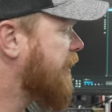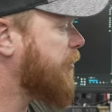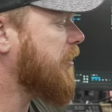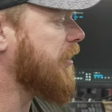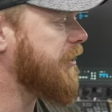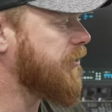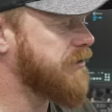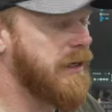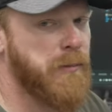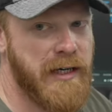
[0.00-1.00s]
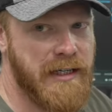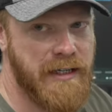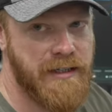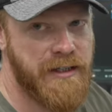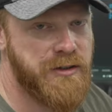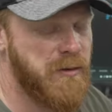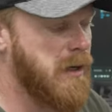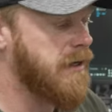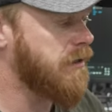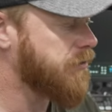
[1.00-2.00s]
typically do is I bring an additional
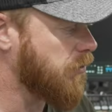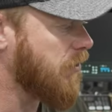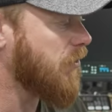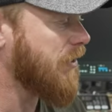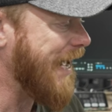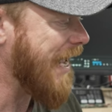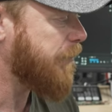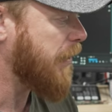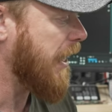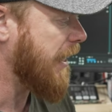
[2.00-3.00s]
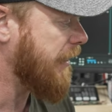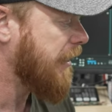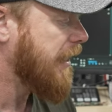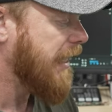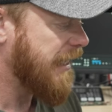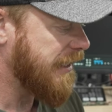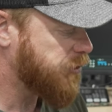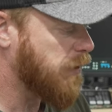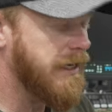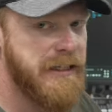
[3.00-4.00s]
monitor or an iPad and I
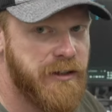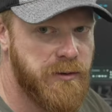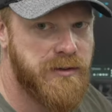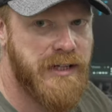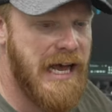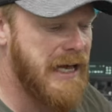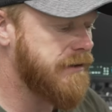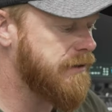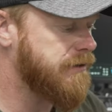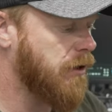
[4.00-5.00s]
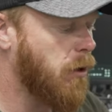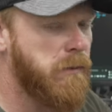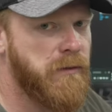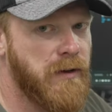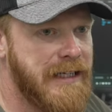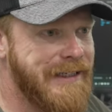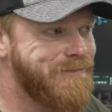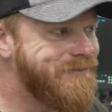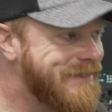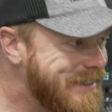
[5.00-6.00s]
try to use that to hopefully
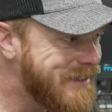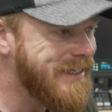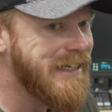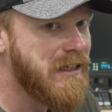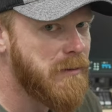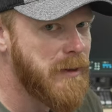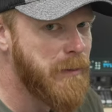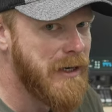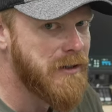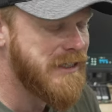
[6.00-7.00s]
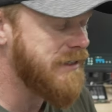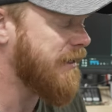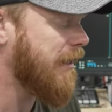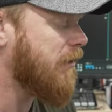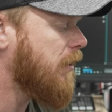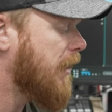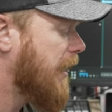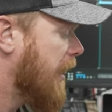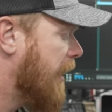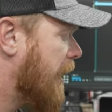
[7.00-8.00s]
see a little bit better detail
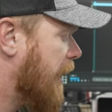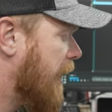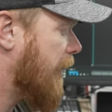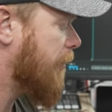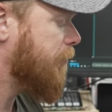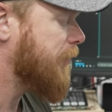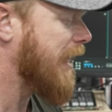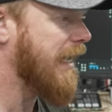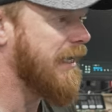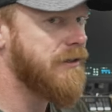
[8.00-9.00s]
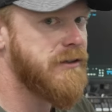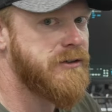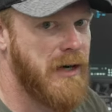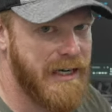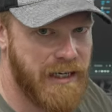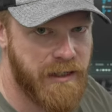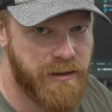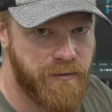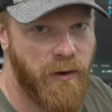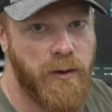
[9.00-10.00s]
um, and try to get it
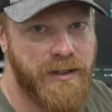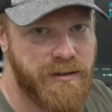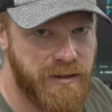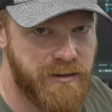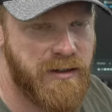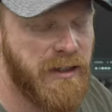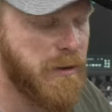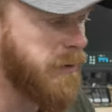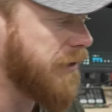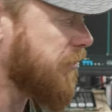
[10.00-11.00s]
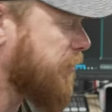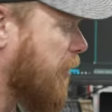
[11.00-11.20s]
as focused and as clear a picture as